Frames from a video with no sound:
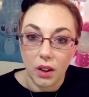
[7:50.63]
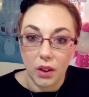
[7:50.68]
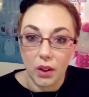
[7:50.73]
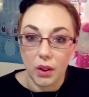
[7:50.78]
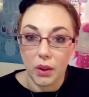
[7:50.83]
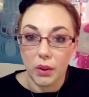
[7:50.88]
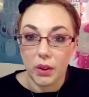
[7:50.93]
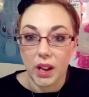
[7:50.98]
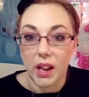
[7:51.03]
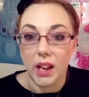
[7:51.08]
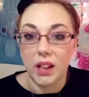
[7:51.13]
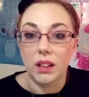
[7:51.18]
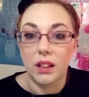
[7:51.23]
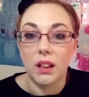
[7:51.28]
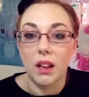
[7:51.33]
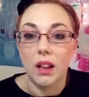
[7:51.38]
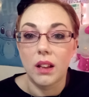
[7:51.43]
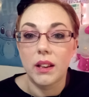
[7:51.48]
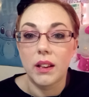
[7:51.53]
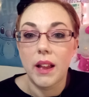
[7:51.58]
Okay,
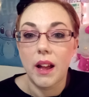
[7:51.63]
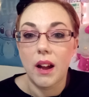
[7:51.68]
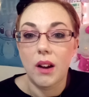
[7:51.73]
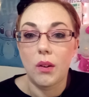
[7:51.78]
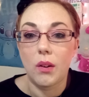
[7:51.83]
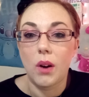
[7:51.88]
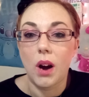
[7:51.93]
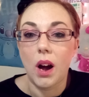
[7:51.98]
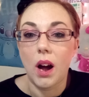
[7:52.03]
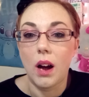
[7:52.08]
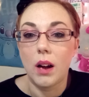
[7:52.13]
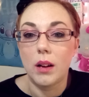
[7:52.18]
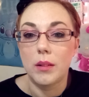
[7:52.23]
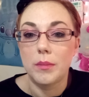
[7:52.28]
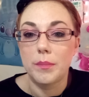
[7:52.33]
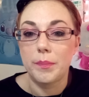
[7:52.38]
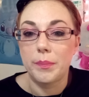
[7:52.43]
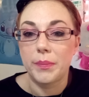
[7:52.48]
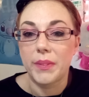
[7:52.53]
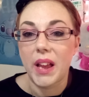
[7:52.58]
now,
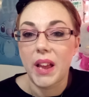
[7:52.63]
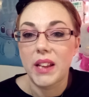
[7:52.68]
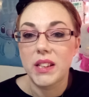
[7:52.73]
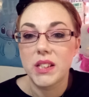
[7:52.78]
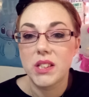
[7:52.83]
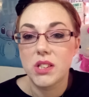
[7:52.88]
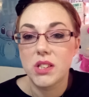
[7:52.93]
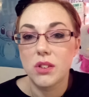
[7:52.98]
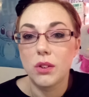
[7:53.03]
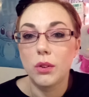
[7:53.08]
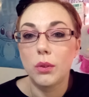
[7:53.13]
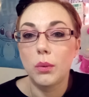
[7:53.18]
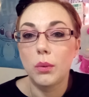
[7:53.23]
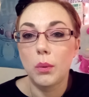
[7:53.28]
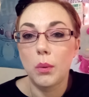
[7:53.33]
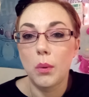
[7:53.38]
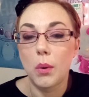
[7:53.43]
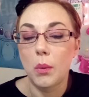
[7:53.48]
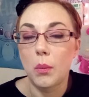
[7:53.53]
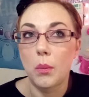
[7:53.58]
I
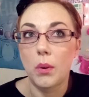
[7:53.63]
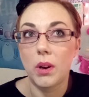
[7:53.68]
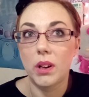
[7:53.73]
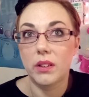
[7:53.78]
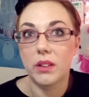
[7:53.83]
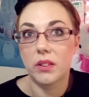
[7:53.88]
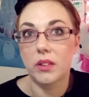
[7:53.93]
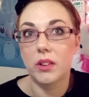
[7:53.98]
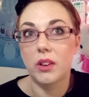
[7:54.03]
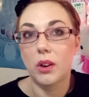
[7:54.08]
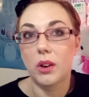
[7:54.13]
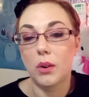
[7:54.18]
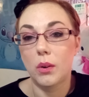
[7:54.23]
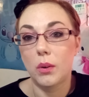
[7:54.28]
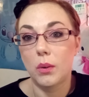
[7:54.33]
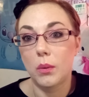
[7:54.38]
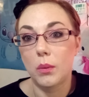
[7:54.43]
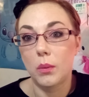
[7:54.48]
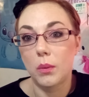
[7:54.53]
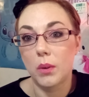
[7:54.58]
do want to
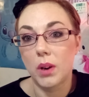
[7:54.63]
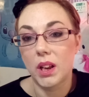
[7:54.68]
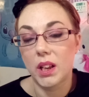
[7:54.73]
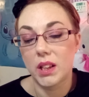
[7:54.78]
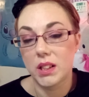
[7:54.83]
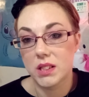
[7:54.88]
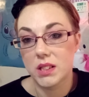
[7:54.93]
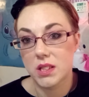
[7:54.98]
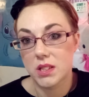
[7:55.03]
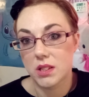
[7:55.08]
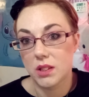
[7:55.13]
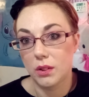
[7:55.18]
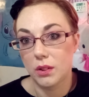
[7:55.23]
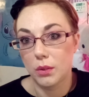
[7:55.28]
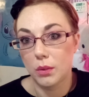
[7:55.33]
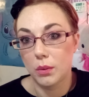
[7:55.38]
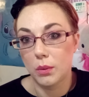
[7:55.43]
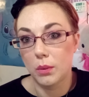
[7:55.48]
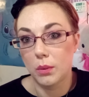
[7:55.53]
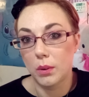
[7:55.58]
go
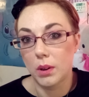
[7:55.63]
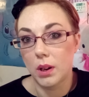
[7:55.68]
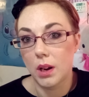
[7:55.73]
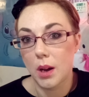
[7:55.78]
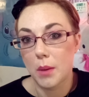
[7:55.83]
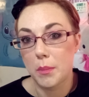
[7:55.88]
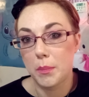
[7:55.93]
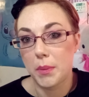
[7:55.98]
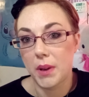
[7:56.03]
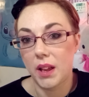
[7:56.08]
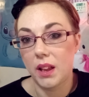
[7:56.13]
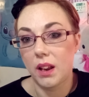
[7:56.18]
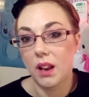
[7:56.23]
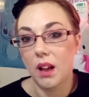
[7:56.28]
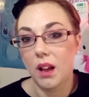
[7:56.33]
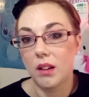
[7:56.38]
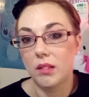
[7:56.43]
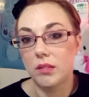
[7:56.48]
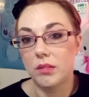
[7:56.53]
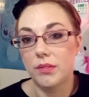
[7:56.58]
into a bit
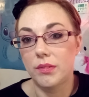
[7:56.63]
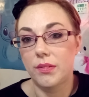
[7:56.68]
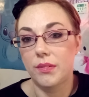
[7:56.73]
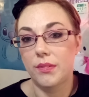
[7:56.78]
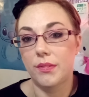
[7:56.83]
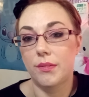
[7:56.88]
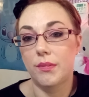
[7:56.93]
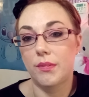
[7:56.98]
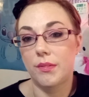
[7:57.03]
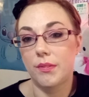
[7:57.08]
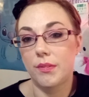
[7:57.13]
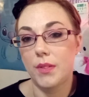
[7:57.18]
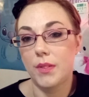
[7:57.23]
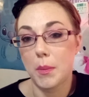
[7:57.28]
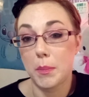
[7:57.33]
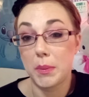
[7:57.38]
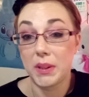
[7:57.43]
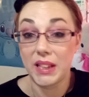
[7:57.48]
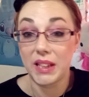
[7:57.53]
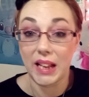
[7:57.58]
of
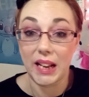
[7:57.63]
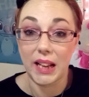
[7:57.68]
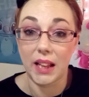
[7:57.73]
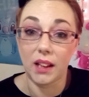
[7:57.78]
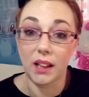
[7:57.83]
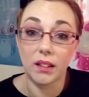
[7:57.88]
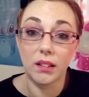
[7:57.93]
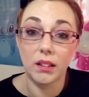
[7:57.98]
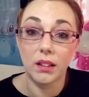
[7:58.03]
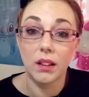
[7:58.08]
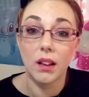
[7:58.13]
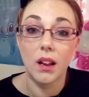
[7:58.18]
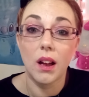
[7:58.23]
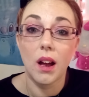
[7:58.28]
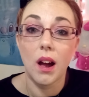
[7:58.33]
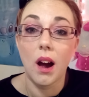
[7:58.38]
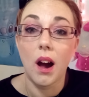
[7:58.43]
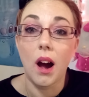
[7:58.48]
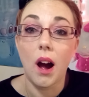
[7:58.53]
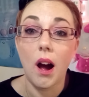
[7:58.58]
the beginning
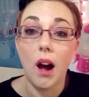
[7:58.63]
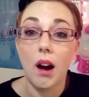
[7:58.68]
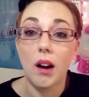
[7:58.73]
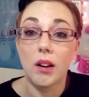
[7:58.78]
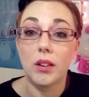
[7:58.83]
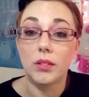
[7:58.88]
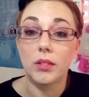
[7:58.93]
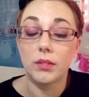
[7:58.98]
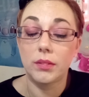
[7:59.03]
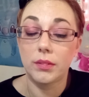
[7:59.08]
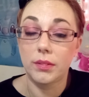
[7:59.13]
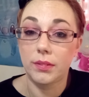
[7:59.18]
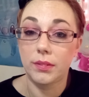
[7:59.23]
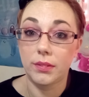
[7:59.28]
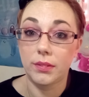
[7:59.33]
of